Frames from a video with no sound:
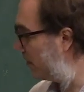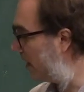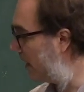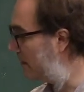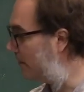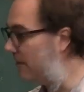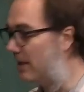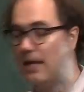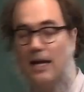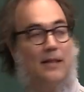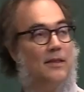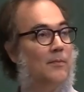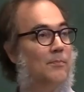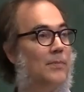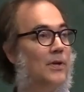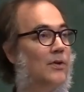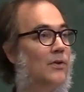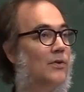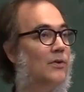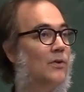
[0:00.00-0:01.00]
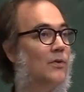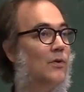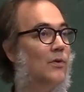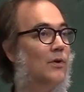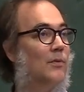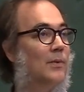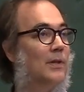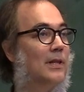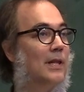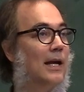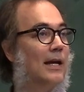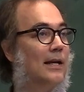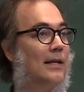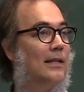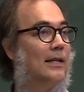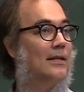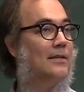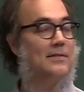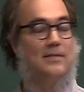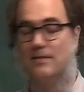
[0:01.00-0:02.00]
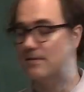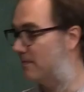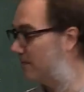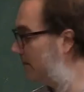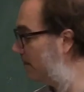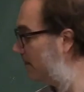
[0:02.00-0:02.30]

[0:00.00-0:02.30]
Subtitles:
and we get the periodic orbit like this.